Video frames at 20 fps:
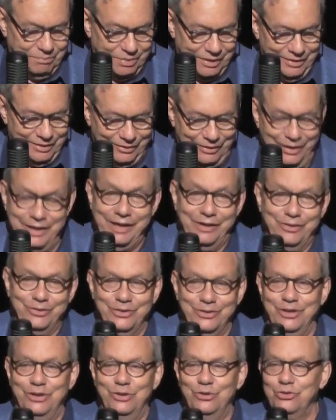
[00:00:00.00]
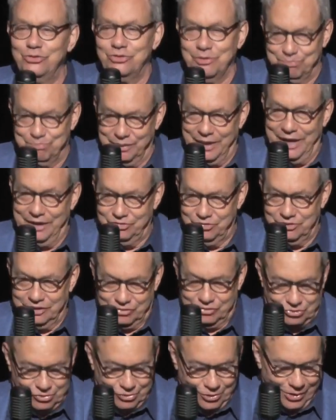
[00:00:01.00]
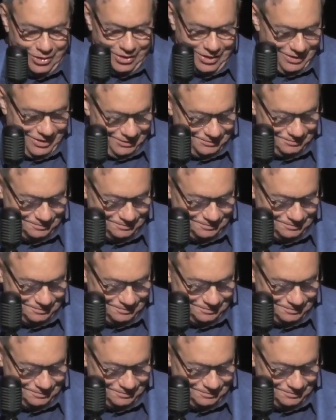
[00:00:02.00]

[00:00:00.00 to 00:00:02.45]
but illegal to use a plastic straw.